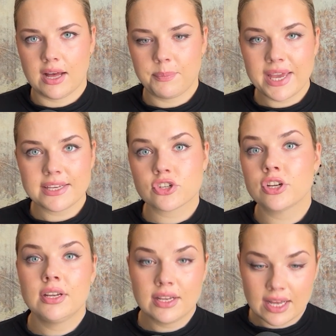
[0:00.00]
page
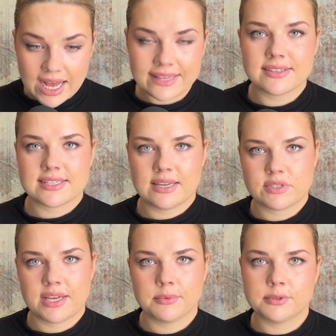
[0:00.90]
at the same
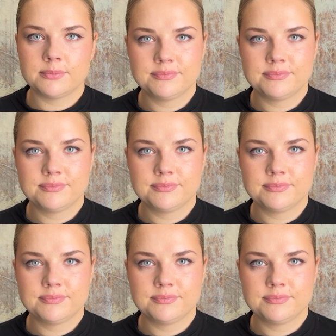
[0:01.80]
table.